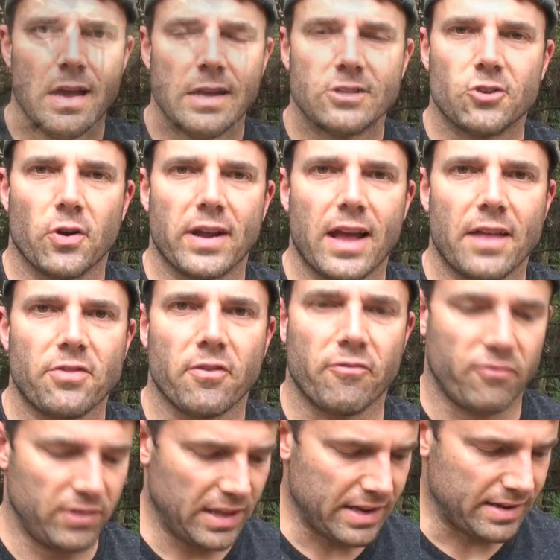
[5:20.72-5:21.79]
So I got the
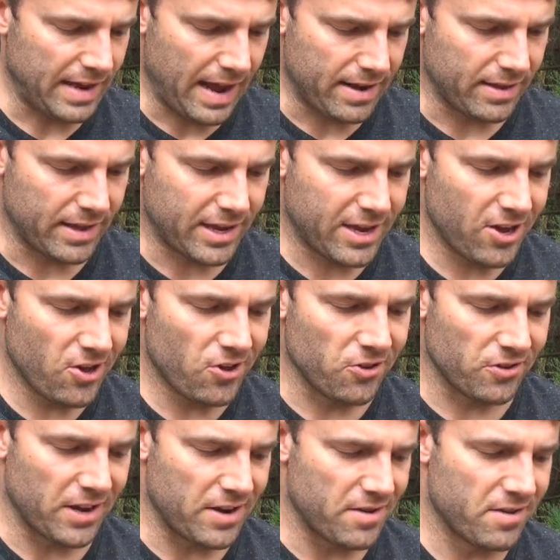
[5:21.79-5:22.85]
flint out of the
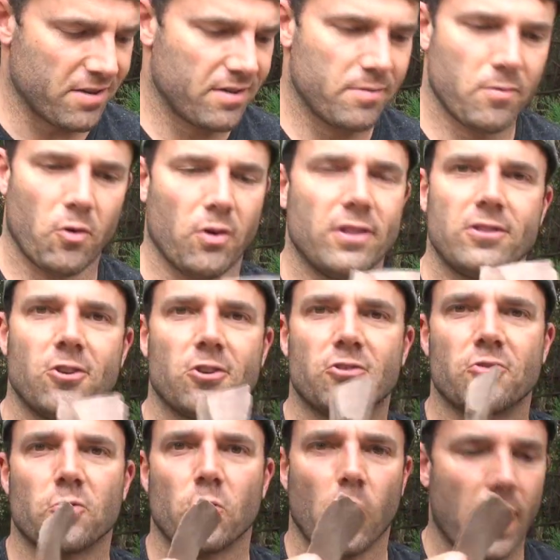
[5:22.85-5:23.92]
kiln and it
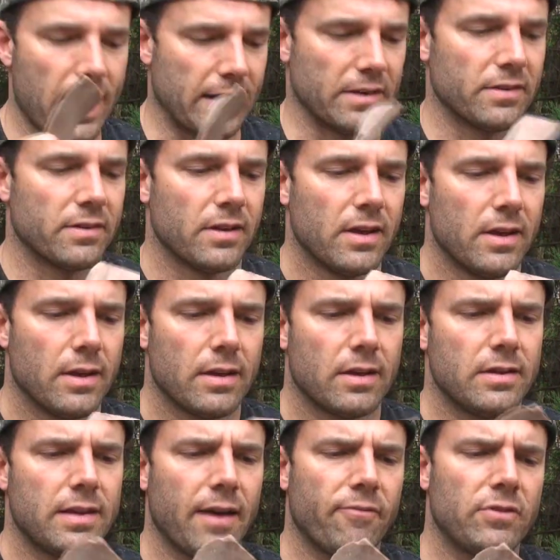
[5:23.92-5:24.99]
looks great.
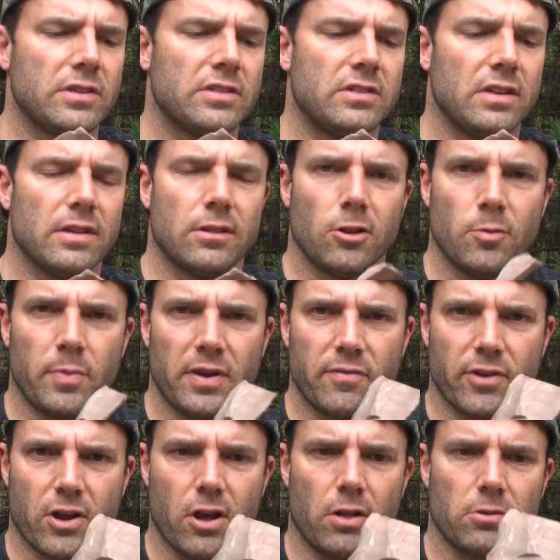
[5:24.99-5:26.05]
Can definitely see a little bit
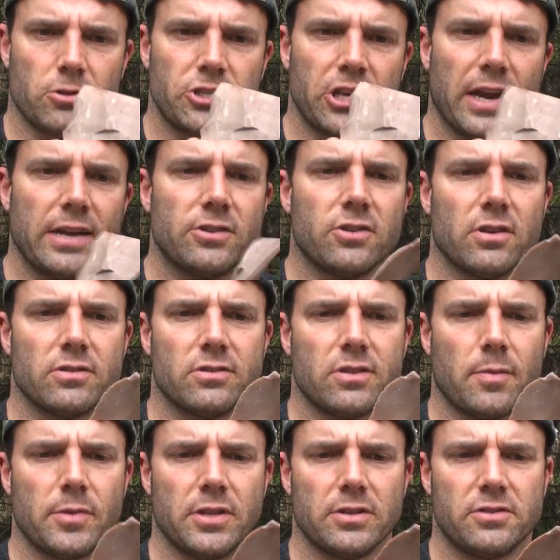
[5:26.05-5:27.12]
of a color change on
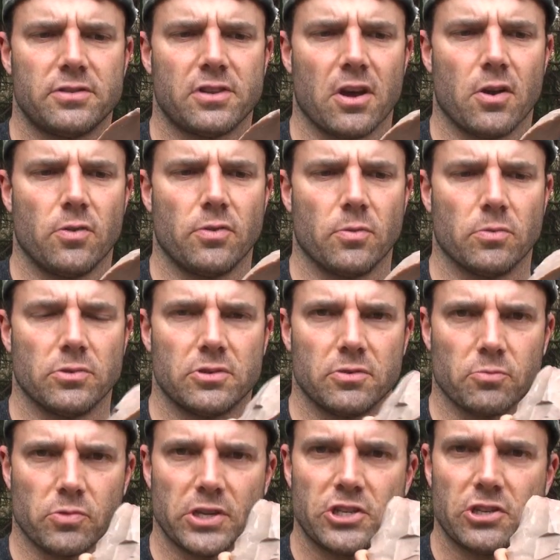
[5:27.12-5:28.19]
some of this stone that was
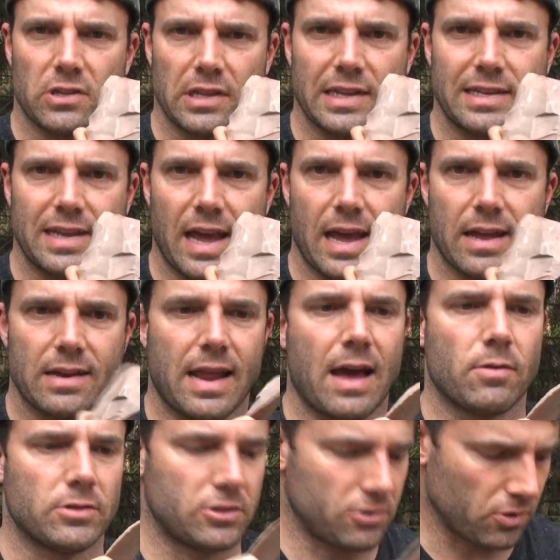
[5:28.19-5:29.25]
originally tan,
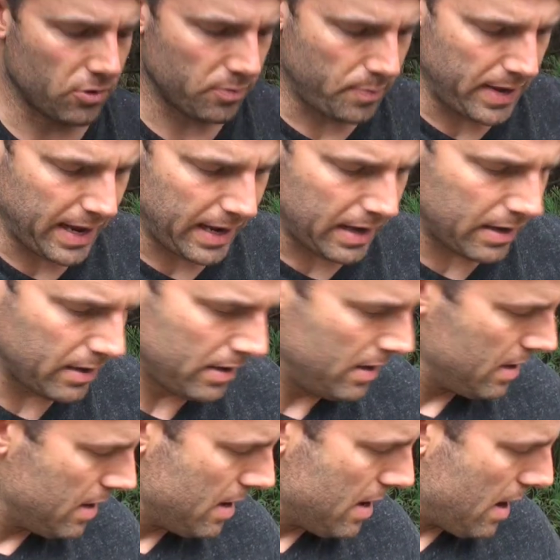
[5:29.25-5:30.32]
now it's turned pink.
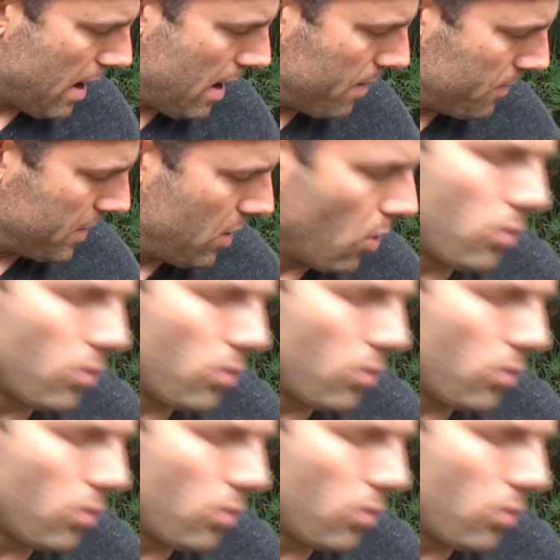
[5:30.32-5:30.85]
Um, the